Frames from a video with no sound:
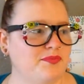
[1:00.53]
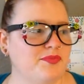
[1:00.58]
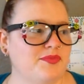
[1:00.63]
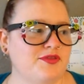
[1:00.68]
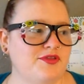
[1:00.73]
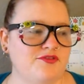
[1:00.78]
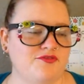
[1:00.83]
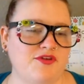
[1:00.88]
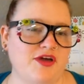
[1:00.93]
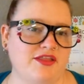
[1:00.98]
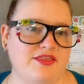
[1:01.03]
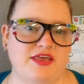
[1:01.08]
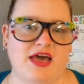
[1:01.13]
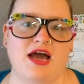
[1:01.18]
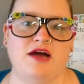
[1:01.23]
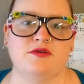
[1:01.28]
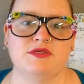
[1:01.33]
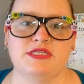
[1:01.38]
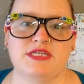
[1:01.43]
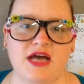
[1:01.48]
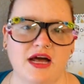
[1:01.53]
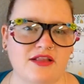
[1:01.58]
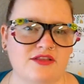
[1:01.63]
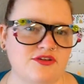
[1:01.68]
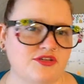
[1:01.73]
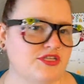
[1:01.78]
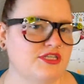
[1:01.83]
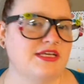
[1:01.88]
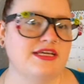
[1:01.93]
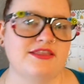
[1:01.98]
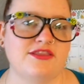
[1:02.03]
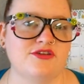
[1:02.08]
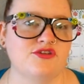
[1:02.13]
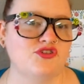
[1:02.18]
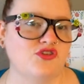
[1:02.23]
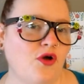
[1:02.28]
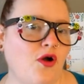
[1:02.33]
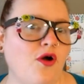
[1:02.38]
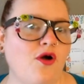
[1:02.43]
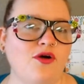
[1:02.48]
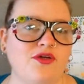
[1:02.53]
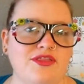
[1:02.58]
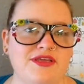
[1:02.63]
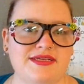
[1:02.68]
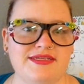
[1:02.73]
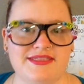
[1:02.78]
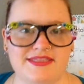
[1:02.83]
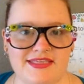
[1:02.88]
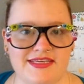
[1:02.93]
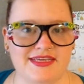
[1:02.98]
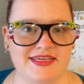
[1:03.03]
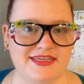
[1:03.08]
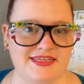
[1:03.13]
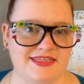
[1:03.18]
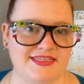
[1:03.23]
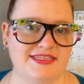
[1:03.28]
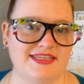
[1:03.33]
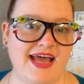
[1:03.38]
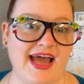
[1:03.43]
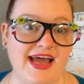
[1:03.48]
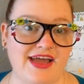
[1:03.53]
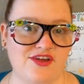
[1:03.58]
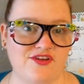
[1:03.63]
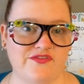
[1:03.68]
You've got the house colors, like there's all these things at your